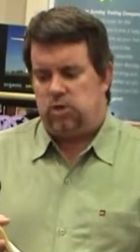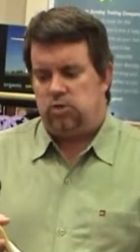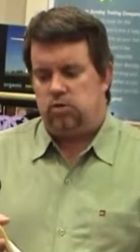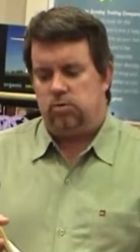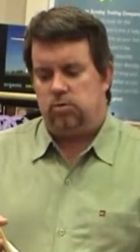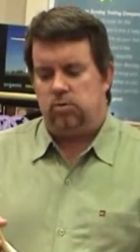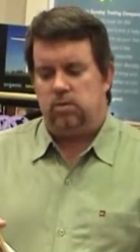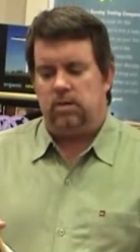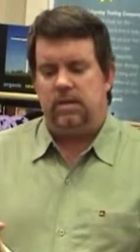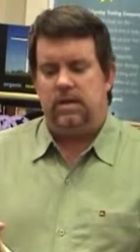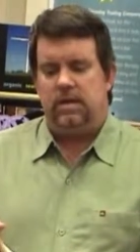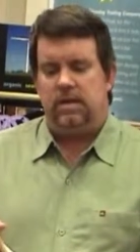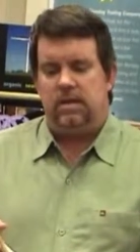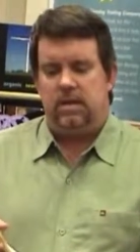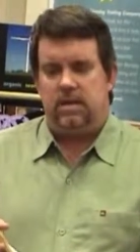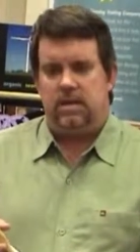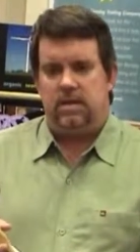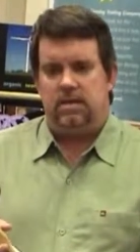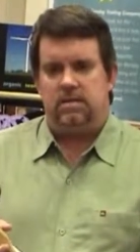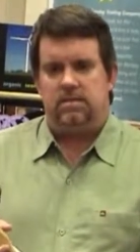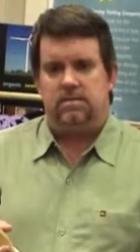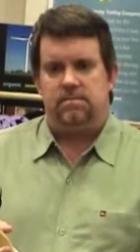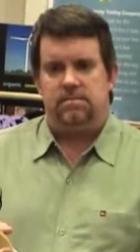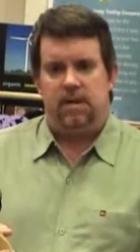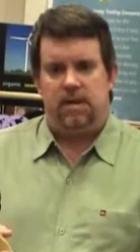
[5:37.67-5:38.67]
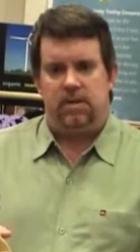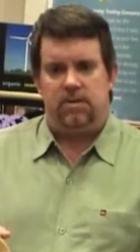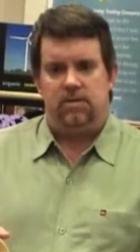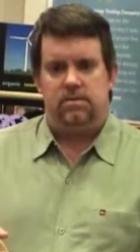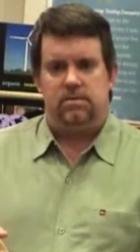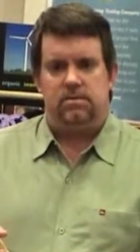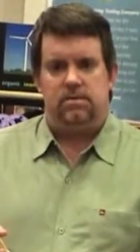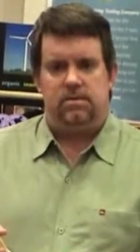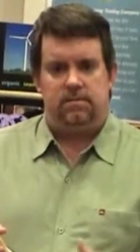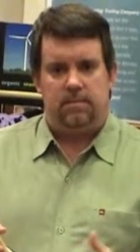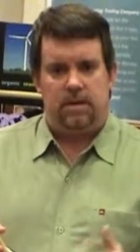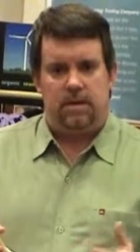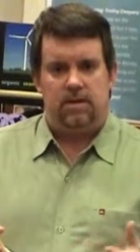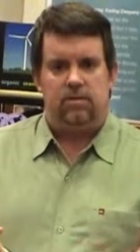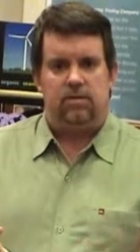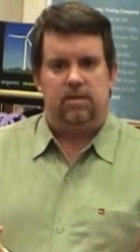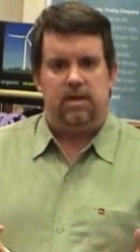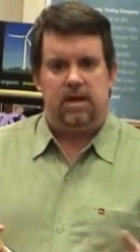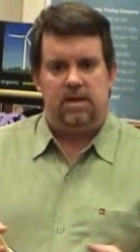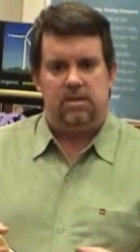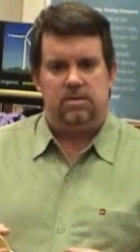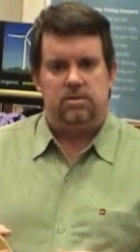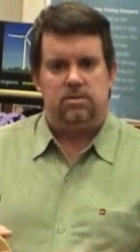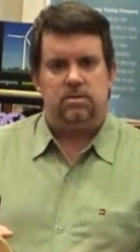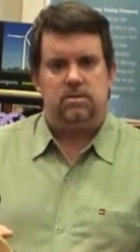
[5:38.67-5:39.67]
truly is Mother
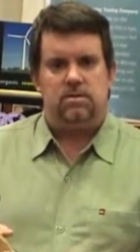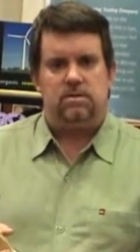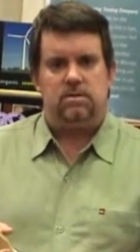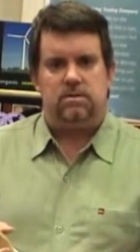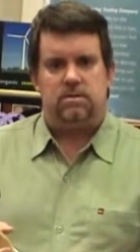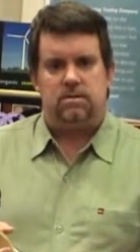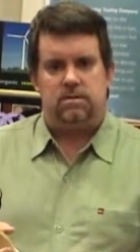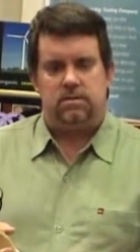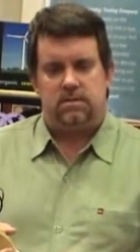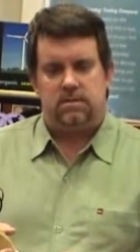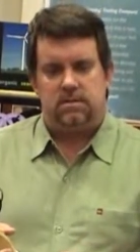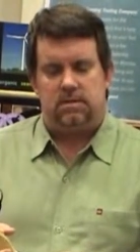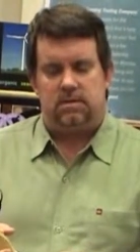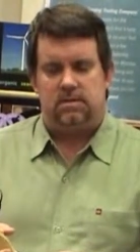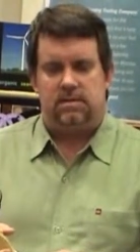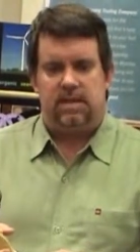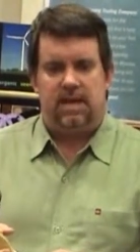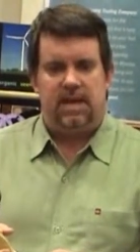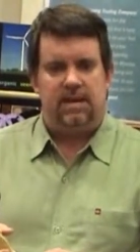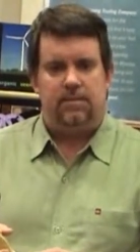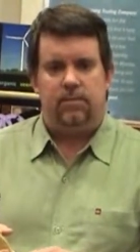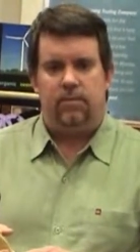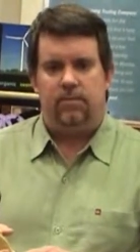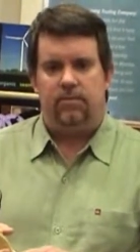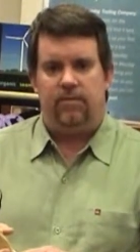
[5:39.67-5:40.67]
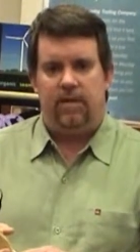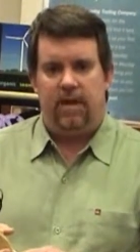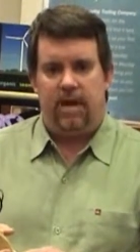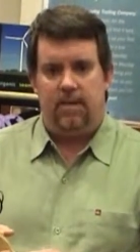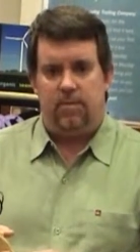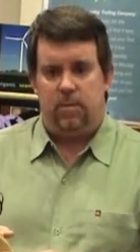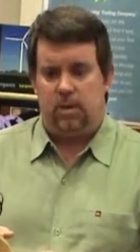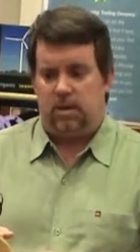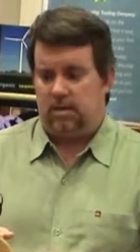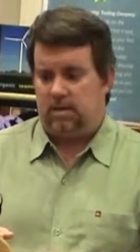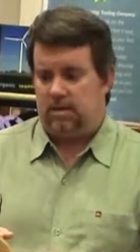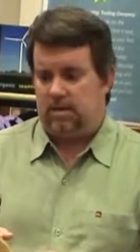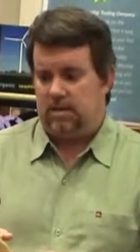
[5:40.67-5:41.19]
Nature's sustainable fabric.